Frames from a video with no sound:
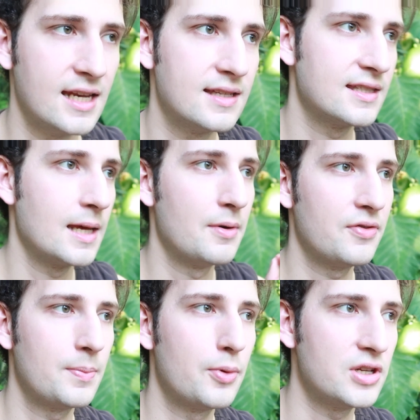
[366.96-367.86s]
and some of
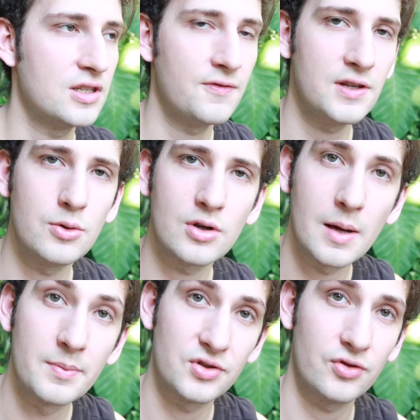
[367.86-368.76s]
the point of view
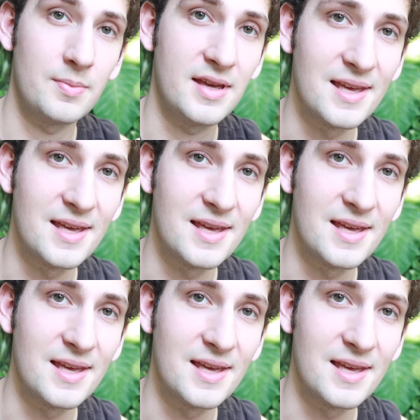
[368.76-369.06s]
comes from